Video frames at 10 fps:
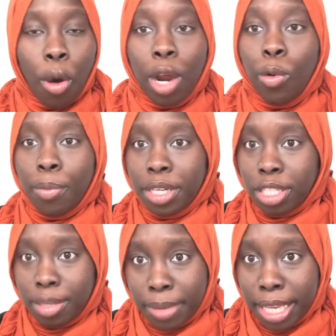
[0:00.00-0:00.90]
a woman
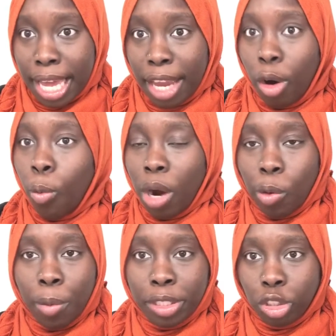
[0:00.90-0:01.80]
should be like or what a
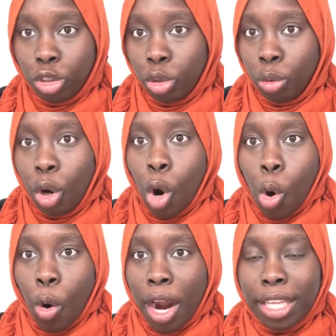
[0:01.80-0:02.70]
woman should do
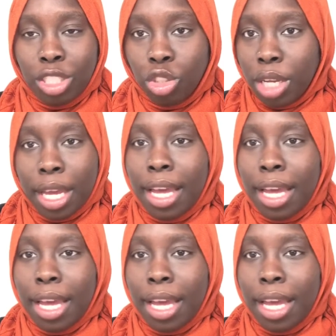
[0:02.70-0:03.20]
or his dream.